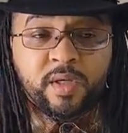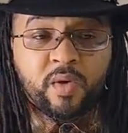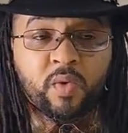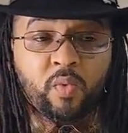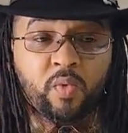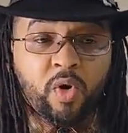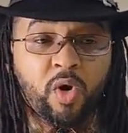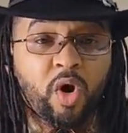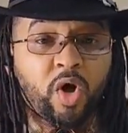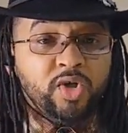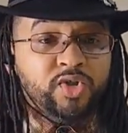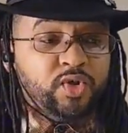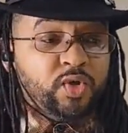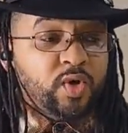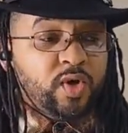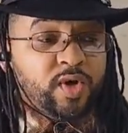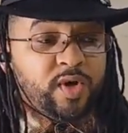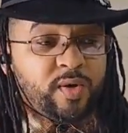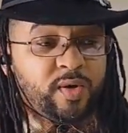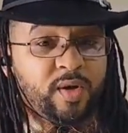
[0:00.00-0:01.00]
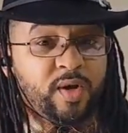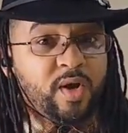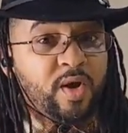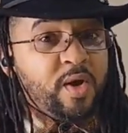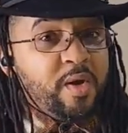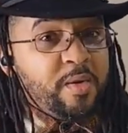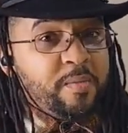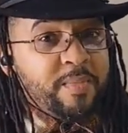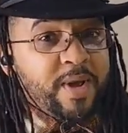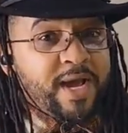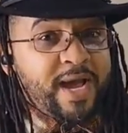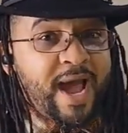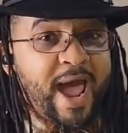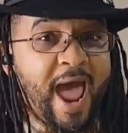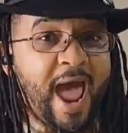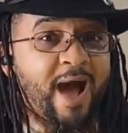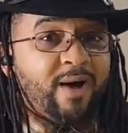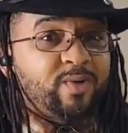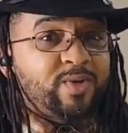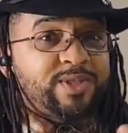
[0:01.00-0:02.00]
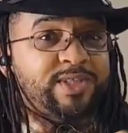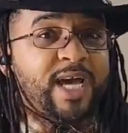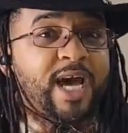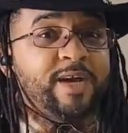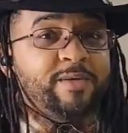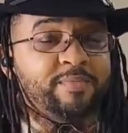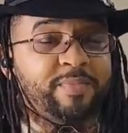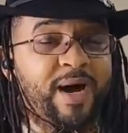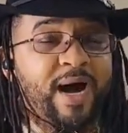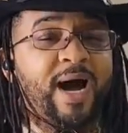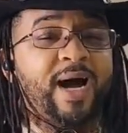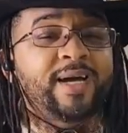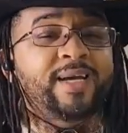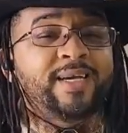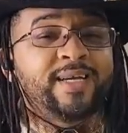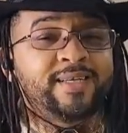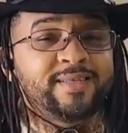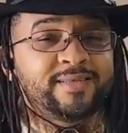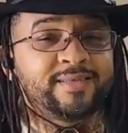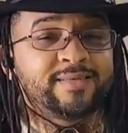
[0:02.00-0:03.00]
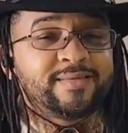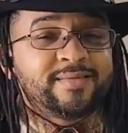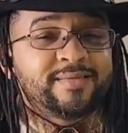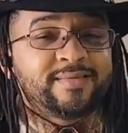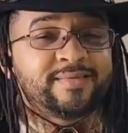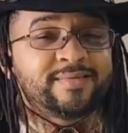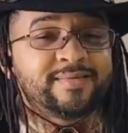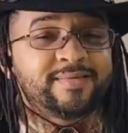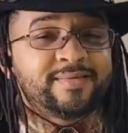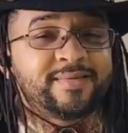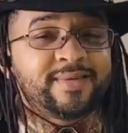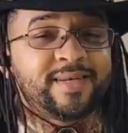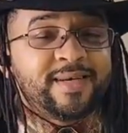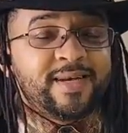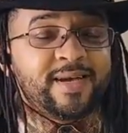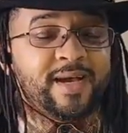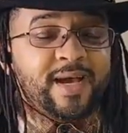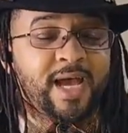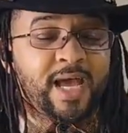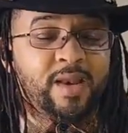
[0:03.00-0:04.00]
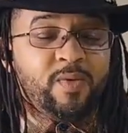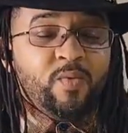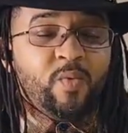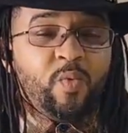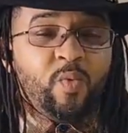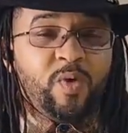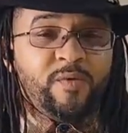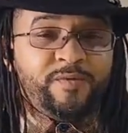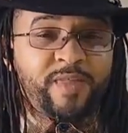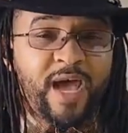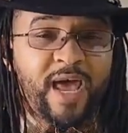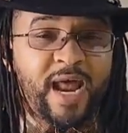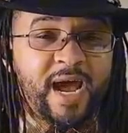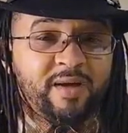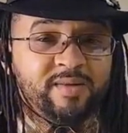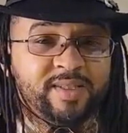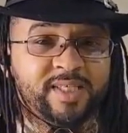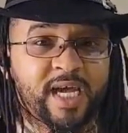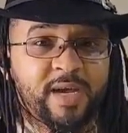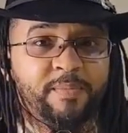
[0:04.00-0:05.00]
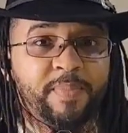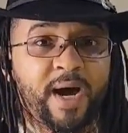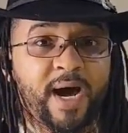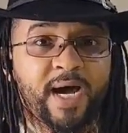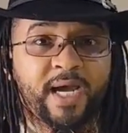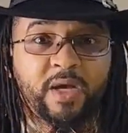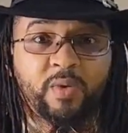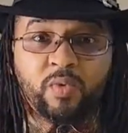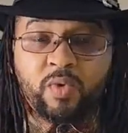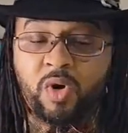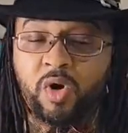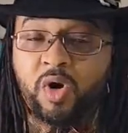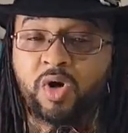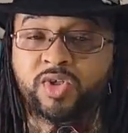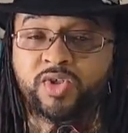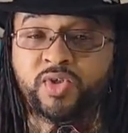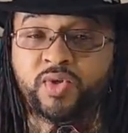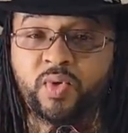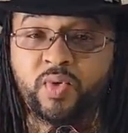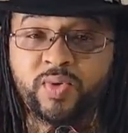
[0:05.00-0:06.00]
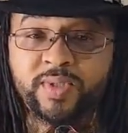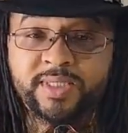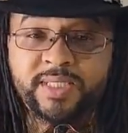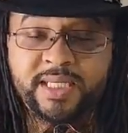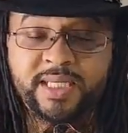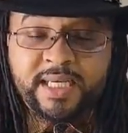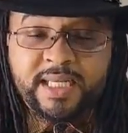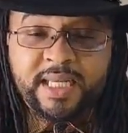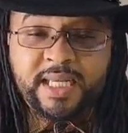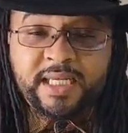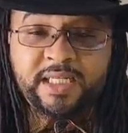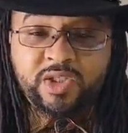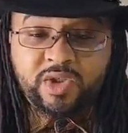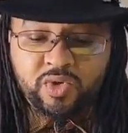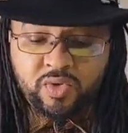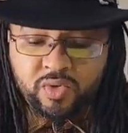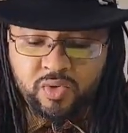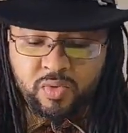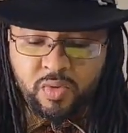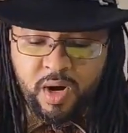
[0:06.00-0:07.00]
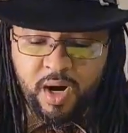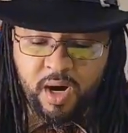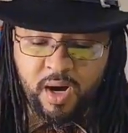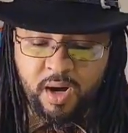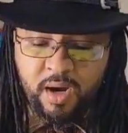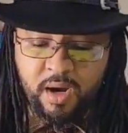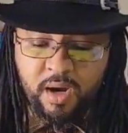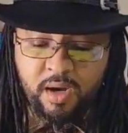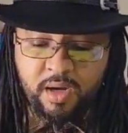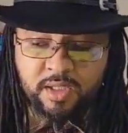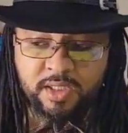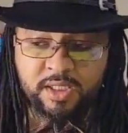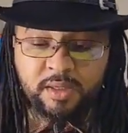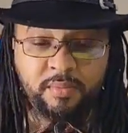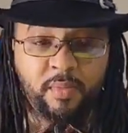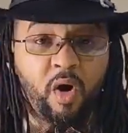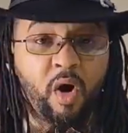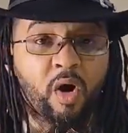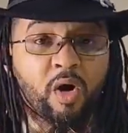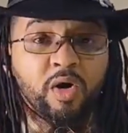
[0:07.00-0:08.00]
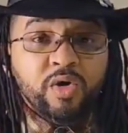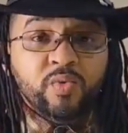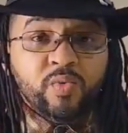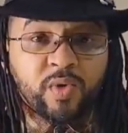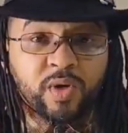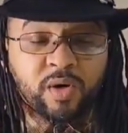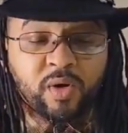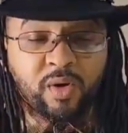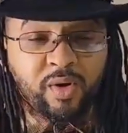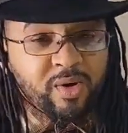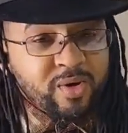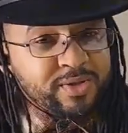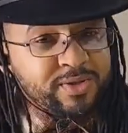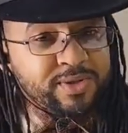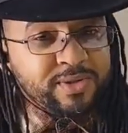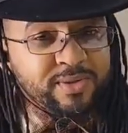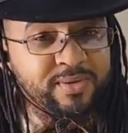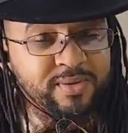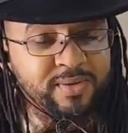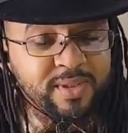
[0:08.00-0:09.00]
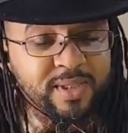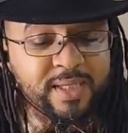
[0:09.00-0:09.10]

We're also going to make an outside pocket. And with that outside pocket, we're also going to get into some hardware also.